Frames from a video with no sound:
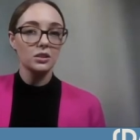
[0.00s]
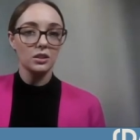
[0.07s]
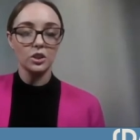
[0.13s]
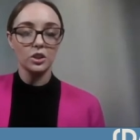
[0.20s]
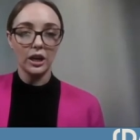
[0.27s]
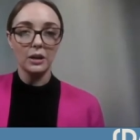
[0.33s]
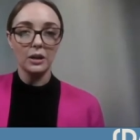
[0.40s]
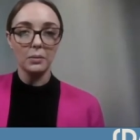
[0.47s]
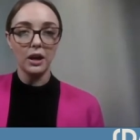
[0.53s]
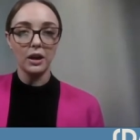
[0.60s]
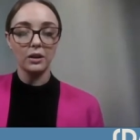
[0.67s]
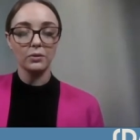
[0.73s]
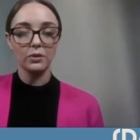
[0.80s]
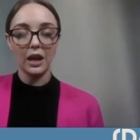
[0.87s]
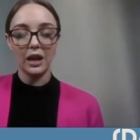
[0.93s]
the
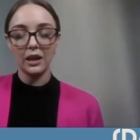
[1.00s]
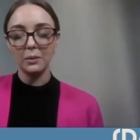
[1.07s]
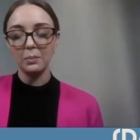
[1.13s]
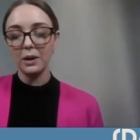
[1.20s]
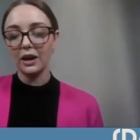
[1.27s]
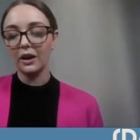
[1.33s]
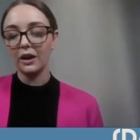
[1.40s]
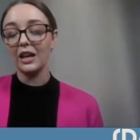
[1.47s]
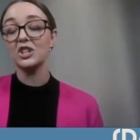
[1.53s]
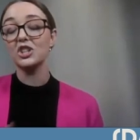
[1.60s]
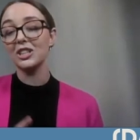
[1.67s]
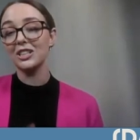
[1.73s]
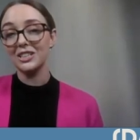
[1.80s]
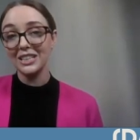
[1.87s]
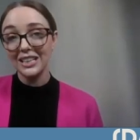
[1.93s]
trademark of Katy Perry, and
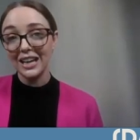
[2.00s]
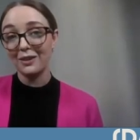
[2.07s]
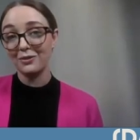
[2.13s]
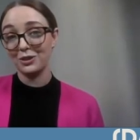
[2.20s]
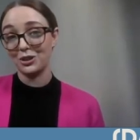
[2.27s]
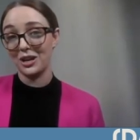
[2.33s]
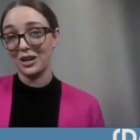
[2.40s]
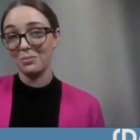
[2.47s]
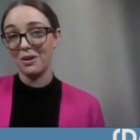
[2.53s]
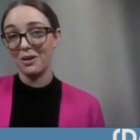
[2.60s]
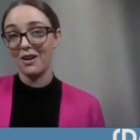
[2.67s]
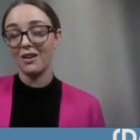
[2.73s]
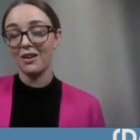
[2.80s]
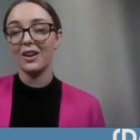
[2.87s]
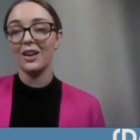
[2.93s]
she did have a
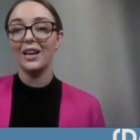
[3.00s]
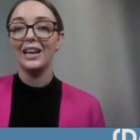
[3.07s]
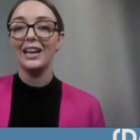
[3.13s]
trademark.